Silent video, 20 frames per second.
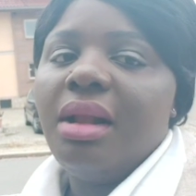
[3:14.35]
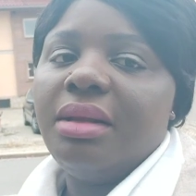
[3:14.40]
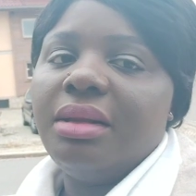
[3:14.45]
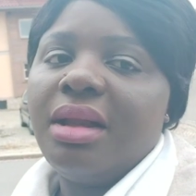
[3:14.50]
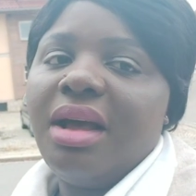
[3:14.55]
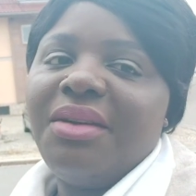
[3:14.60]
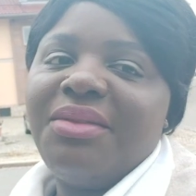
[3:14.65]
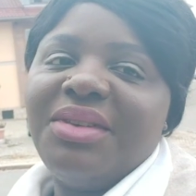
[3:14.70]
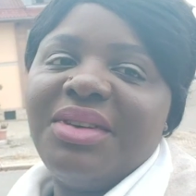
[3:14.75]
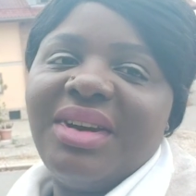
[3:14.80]

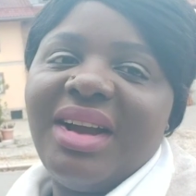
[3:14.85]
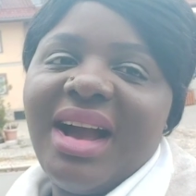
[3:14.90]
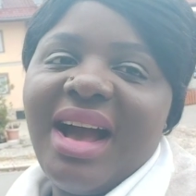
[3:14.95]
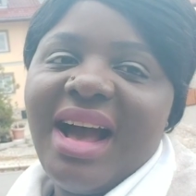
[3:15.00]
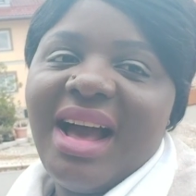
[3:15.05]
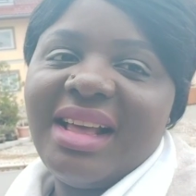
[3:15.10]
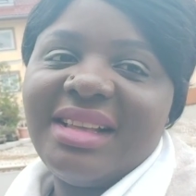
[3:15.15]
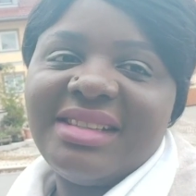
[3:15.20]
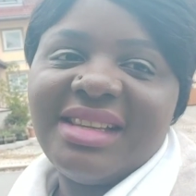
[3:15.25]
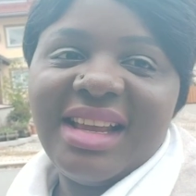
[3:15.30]
Love you
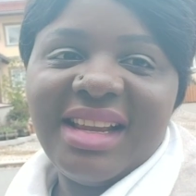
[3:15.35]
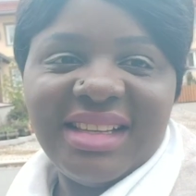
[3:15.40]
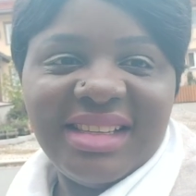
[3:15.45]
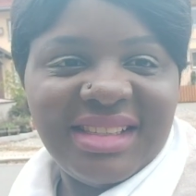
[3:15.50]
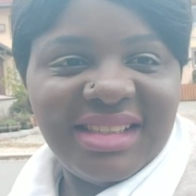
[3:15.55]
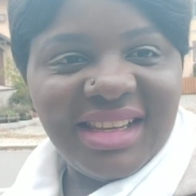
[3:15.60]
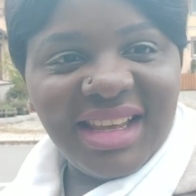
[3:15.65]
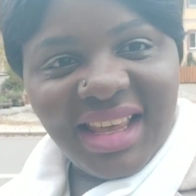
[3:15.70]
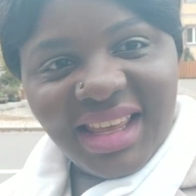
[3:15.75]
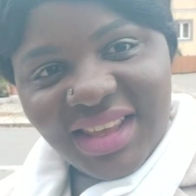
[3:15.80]
guys and
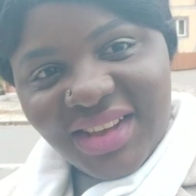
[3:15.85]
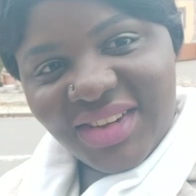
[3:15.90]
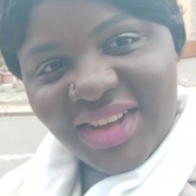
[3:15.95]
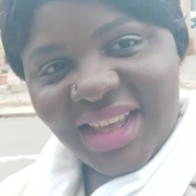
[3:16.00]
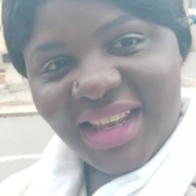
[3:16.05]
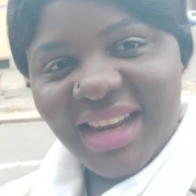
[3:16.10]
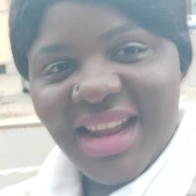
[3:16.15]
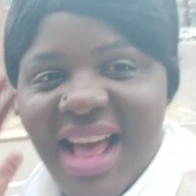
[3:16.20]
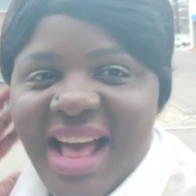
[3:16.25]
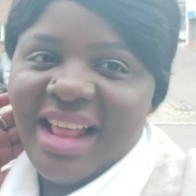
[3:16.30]
see you
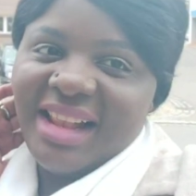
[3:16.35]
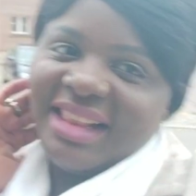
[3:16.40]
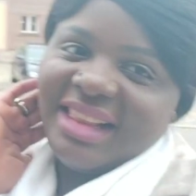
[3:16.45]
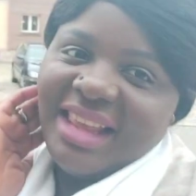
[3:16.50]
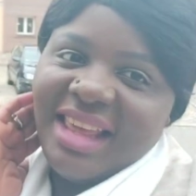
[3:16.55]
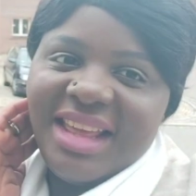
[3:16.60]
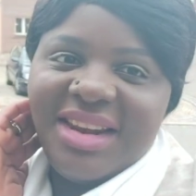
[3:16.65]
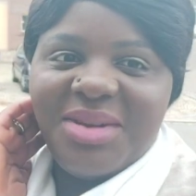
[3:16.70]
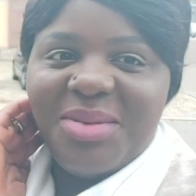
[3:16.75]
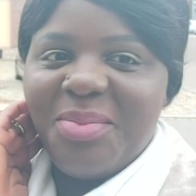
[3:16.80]
in a
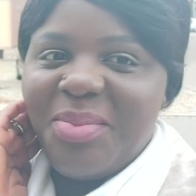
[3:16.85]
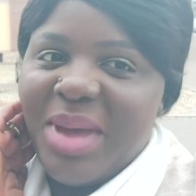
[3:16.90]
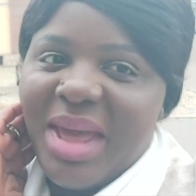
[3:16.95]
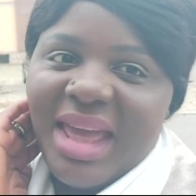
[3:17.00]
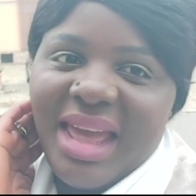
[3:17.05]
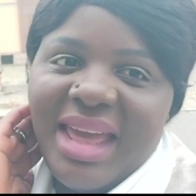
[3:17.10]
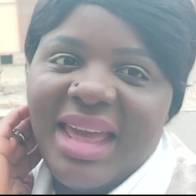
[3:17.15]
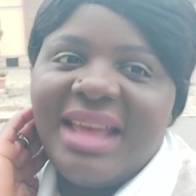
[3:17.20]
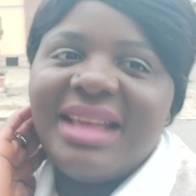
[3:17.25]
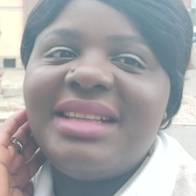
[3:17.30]
little
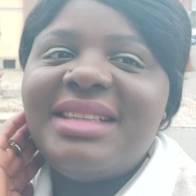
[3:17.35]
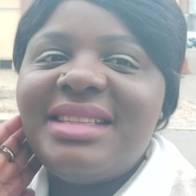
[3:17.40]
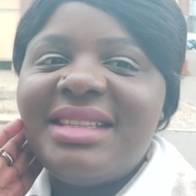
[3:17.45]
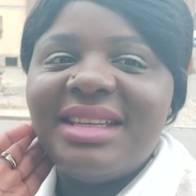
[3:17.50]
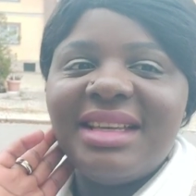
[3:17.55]
bit.